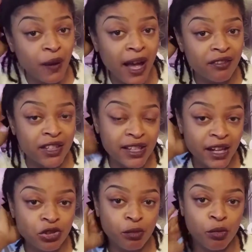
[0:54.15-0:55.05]
So I have the
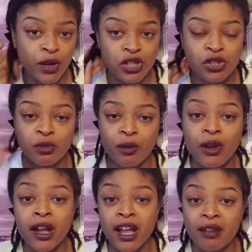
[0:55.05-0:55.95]
natural moisture
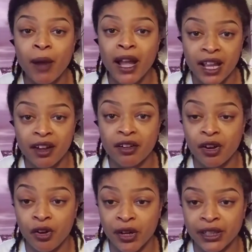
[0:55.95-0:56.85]
in my
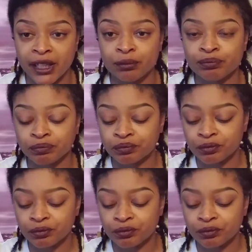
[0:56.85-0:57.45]
hair currently.